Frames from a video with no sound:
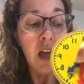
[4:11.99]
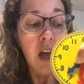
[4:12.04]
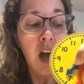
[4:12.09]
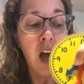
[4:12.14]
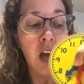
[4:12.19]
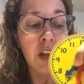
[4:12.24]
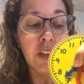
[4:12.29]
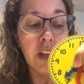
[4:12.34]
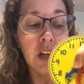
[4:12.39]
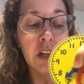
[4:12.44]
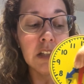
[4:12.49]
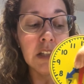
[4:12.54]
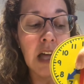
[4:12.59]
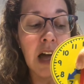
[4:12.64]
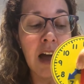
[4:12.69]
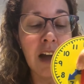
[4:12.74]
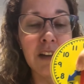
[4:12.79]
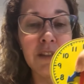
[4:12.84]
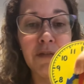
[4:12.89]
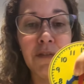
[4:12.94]
On the
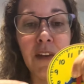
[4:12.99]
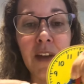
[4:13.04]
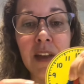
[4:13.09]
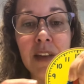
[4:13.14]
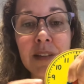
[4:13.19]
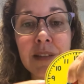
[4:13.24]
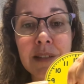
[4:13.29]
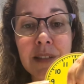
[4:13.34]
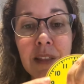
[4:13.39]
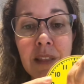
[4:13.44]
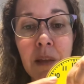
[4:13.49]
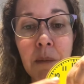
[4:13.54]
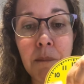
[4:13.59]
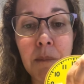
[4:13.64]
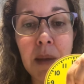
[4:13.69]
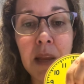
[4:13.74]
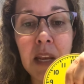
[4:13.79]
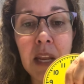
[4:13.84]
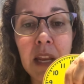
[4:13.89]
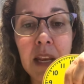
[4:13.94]
clock face, the
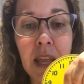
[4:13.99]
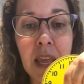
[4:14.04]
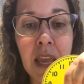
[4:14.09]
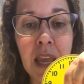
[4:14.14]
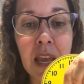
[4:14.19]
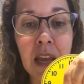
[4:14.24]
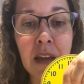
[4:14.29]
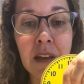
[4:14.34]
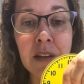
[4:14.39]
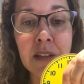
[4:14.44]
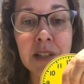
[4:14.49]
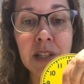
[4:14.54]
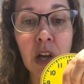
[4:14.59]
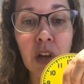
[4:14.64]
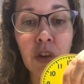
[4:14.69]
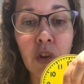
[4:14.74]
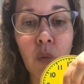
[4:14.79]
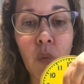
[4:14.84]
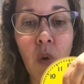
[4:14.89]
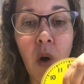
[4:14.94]
minute hand is
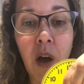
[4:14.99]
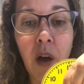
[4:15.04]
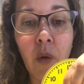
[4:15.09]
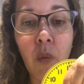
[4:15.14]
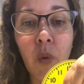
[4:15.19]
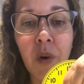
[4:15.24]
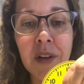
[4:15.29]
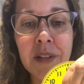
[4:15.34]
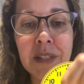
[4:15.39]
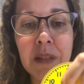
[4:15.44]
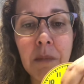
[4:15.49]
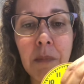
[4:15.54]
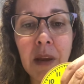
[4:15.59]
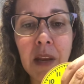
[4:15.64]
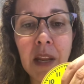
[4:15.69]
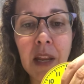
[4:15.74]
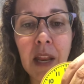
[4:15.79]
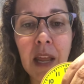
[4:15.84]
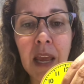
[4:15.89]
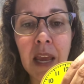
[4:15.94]
on the what? What is the
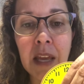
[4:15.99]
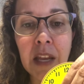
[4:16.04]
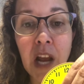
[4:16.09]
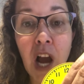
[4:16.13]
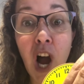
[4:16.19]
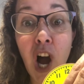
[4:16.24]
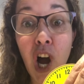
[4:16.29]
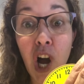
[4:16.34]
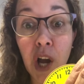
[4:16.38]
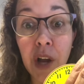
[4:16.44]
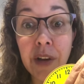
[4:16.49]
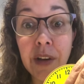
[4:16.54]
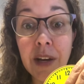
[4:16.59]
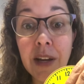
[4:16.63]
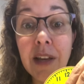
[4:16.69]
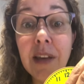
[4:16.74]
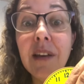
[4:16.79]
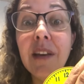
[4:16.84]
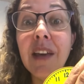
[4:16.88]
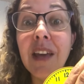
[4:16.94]
minute hand on?
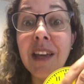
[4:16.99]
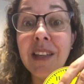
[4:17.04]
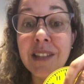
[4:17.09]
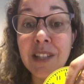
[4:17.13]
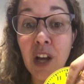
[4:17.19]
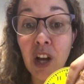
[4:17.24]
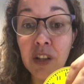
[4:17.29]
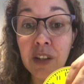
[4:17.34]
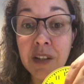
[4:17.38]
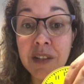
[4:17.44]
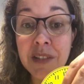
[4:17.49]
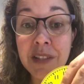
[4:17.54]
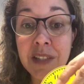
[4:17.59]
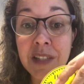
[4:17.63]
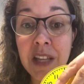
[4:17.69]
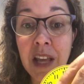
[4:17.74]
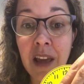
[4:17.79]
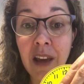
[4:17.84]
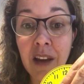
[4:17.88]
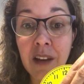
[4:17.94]
It's on the
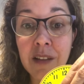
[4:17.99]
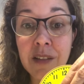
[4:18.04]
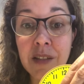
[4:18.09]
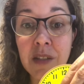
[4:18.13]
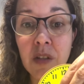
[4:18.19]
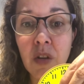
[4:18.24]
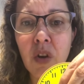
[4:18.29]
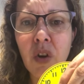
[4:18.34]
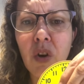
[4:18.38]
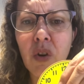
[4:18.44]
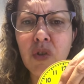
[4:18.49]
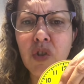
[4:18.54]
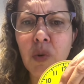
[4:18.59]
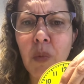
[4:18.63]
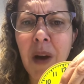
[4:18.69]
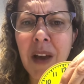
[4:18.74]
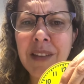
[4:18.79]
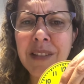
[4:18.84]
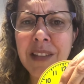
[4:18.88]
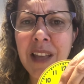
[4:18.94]
6. Do
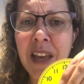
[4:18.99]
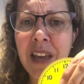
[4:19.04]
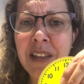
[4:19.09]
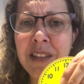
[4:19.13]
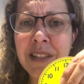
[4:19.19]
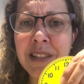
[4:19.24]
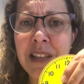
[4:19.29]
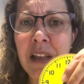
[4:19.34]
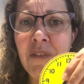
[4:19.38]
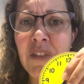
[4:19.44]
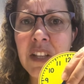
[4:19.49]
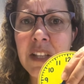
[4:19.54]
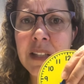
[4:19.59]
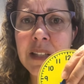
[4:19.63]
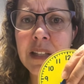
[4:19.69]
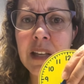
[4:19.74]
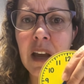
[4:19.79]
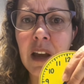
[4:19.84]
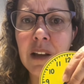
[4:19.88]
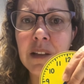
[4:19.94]
I say it's
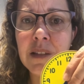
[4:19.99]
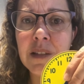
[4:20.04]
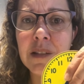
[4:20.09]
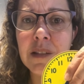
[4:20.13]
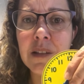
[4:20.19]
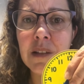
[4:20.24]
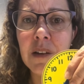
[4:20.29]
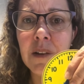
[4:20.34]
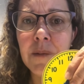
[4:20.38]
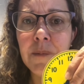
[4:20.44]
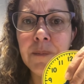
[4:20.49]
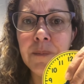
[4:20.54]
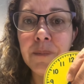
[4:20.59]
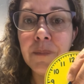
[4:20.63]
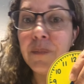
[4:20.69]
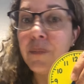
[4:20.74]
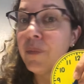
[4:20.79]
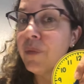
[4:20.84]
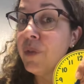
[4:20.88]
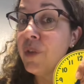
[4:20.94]
7:06?
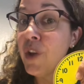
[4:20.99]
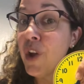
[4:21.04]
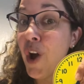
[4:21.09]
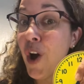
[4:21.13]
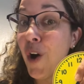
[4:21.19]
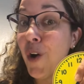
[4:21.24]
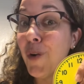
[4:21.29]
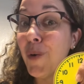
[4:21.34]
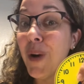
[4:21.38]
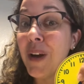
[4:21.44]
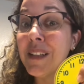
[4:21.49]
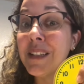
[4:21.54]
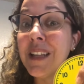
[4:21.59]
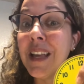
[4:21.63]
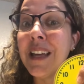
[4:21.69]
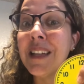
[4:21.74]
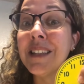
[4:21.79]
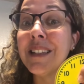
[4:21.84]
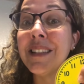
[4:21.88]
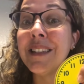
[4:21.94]
No, I
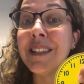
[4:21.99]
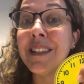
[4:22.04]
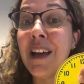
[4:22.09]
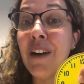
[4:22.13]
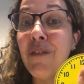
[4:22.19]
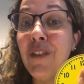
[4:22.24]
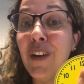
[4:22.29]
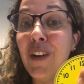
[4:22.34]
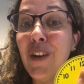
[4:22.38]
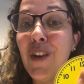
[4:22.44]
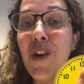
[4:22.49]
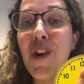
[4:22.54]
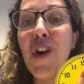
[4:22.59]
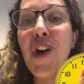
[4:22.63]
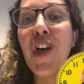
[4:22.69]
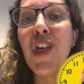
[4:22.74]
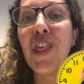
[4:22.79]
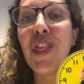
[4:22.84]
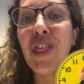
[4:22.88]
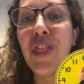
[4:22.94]
say it's
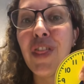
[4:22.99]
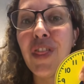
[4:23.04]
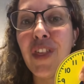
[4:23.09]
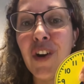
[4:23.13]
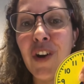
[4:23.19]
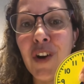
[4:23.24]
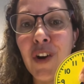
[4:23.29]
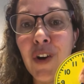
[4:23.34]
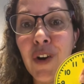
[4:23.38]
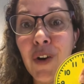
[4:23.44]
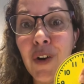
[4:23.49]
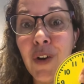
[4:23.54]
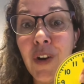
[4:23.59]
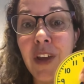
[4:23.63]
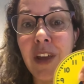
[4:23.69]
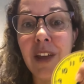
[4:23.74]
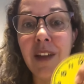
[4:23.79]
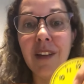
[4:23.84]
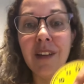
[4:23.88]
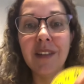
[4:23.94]

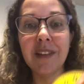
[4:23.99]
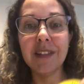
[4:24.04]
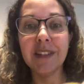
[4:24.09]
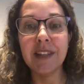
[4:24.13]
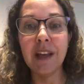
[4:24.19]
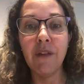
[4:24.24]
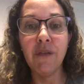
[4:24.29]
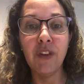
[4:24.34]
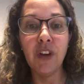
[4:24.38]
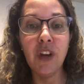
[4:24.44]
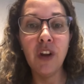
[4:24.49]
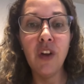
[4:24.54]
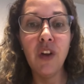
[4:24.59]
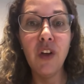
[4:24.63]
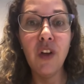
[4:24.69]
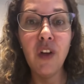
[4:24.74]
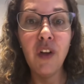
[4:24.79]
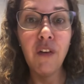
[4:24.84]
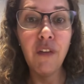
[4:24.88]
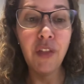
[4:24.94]
7:30.
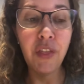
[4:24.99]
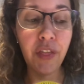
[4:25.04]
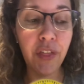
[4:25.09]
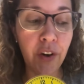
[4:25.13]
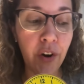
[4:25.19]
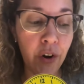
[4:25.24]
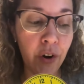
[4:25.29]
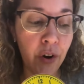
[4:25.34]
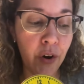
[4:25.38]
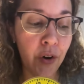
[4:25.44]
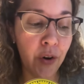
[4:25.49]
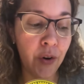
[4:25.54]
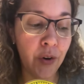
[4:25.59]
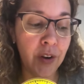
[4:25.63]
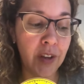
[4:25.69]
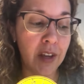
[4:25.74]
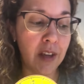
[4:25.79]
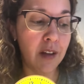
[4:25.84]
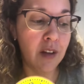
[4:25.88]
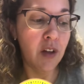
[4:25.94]

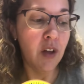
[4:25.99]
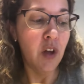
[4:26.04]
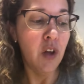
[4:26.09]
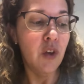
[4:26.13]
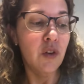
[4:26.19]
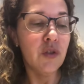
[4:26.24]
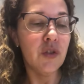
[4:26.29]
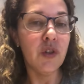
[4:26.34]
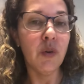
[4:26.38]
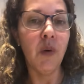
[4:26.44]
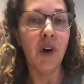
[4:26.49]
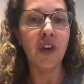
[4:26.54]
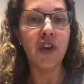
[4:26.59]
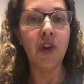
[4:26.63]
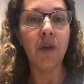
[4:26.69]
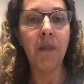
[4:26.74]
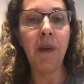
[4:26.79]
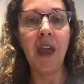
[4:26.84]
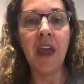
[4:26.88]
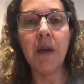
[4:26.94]
7:30. So on
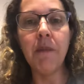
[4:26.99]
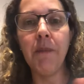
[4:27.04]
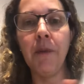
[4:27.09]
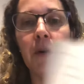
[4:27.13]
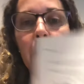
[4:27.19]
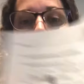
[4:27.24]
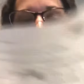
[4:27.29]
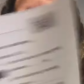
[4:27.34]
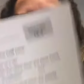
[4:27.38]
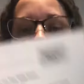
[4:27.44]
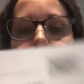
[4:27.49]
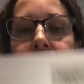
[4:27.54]
your paper,